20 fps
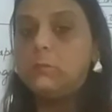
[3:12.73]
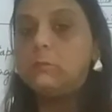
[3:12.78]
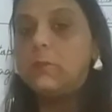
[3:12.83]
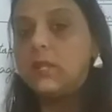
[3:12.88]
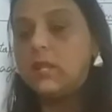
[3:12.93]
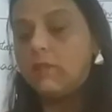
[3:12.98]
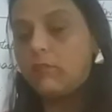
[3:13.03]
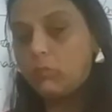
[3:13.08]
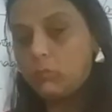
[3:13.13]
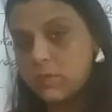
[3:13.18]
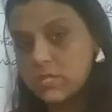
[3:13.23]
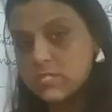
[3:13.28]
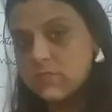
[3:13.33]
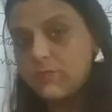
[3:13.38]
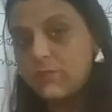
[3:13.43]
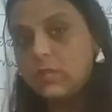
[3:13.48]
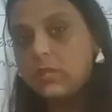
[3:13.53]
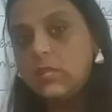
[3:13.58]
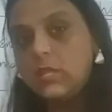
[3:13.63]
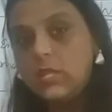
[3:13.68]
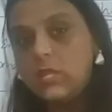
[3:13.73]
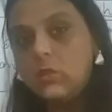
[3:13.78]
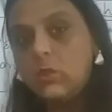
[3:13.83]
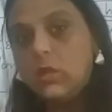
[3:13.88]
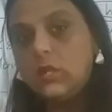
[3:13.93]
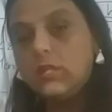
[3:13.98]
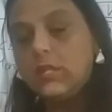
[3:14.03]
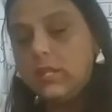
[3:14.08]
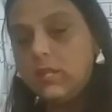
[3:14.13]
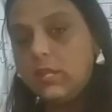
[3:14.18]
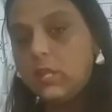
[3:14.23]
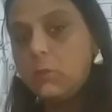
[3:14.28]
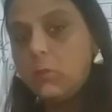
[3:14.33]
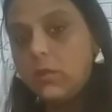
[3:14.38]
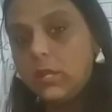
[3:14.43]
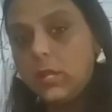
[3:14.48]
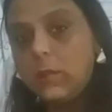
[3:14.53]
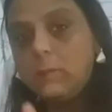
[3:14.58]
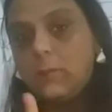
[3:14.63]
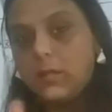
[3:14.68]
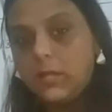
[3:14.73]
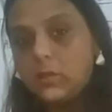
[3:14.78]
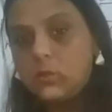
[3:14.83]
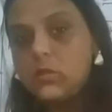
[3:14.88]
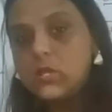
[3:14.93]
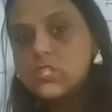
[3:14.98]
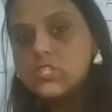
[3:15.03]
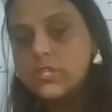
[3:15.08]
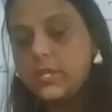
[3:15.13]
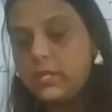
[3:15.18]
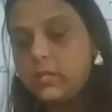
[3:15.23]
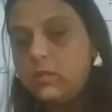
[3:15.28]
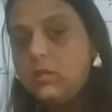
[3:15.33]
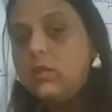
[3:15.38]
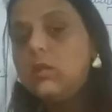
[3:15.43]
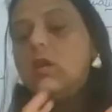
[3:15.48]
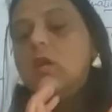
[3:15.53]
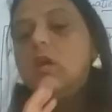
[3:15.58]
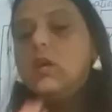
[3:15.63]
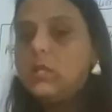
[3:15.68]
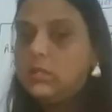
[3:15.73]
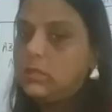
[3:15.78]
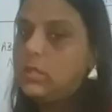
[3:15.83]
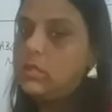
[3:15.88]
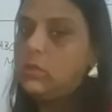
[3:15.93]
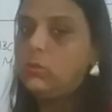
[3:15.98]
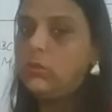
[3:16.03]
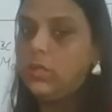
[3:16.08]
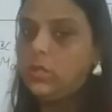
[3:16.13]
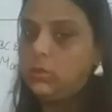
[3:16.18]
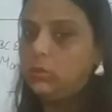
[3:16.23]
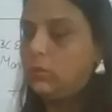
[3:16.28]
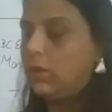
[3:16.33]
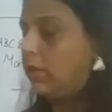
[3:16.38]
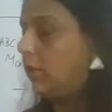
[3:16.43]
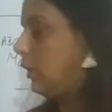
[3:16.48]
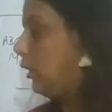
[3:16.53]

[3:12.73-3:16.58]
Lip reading: But if specifically you are telling about any particular gender, then you need to write